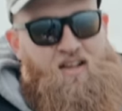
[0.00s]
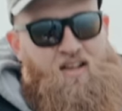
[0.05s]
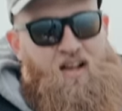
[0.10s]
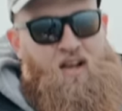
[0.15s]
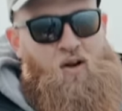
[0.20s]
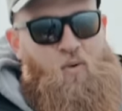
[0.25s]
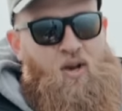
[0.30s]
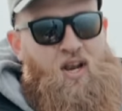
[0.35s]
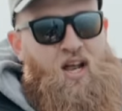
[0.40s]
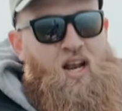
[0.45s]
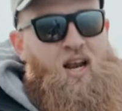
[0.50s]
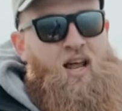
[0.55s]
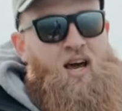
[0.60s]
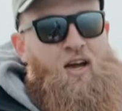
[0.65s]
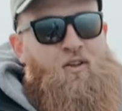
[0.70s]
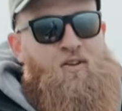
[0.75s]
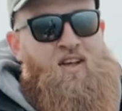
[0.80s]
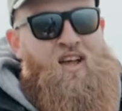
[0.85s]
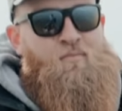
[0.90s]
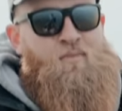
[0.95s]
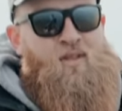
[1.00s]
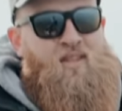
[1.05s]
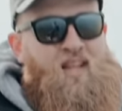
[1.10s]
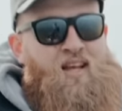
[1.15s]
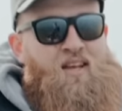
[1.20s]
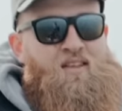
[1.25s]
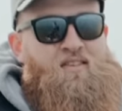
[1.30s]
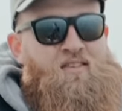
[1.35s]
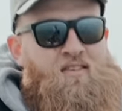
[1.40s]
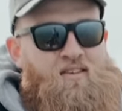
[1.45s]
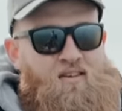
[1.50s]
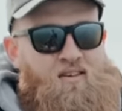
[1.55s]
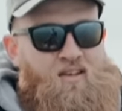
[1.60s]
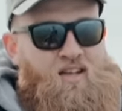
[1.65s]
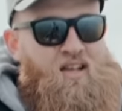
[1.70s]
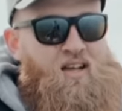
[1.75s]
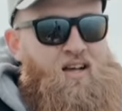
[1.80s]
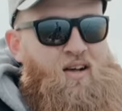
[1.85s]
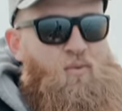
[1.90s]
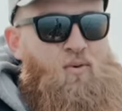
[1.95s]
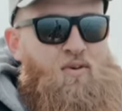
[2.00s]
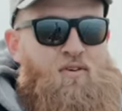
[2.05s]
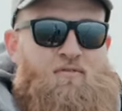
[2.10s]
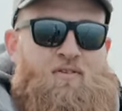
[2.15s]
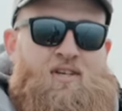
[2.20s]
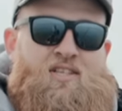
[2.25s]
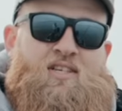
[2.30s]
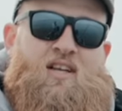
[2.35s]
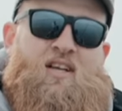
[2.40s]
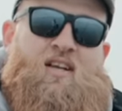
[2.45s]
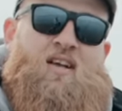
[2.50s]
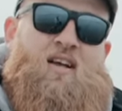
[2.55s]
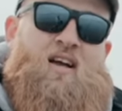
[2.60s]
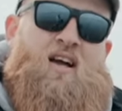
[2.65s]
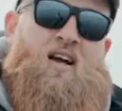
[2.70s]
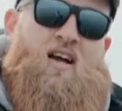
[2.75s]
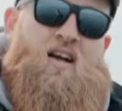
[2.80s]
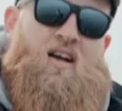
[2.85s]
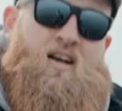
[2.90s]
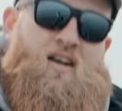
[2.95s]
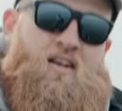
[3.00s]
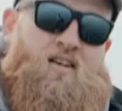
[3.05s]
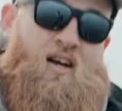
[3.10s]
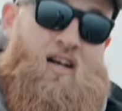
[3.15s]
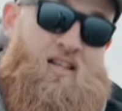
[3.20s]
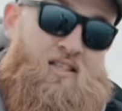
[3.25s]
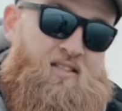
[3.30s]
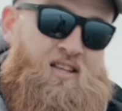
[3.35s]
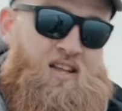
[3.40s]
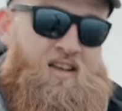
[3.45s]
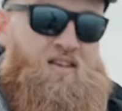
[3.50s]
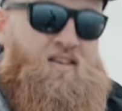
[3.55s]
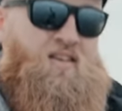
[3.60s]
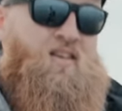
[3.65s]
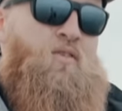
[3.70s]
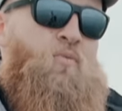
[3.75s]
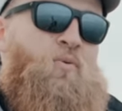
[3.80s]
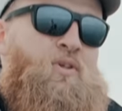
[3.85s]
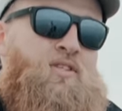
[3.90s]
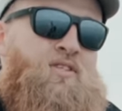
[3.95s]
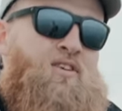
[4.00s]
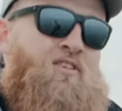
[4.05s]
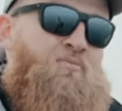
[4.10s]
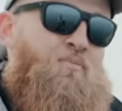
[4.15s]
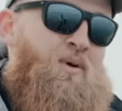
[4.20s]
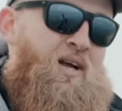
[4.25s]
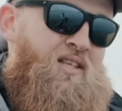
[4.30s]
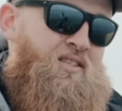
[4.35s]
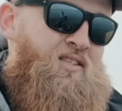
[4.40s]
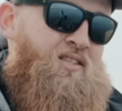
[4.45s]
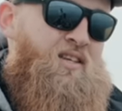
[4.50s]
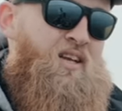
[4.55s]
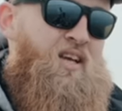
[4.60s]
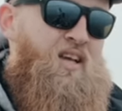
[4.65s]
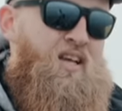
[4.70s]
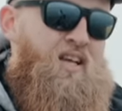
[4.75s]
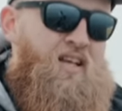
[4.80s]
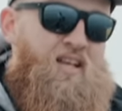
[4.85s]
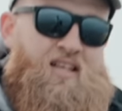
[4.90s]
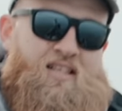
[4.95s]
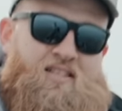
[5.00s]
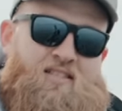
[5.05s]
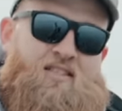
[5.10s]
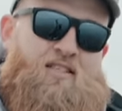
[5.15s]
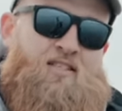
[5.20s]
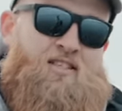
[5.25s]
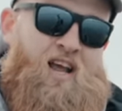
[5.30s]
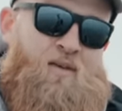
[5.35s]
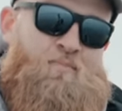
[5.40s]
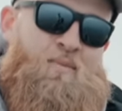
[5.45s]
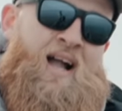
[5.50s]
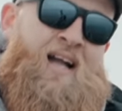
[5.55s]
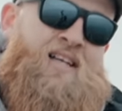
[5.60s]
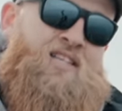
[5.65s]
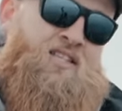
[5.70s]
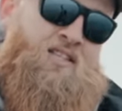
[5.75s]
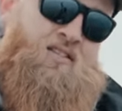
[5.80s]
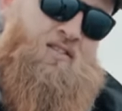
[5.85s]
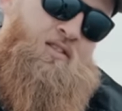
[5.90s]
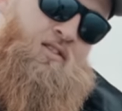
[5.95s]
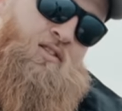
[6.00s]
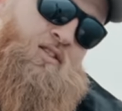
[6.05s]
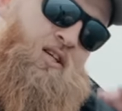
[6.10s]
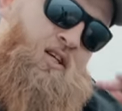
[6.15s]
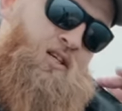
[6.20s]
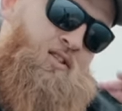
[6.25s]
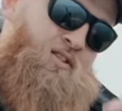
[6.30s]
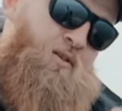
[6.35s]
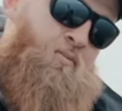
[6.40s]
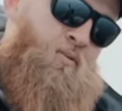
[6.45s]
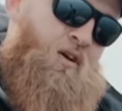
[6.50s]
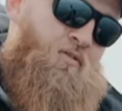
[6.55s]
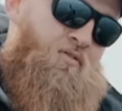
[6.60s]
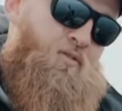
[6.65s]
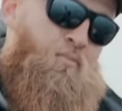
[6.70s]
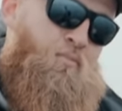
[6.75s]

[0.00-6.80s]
And what I like to imitate uh, when fishing uh, casting with soft baits is the same action just above the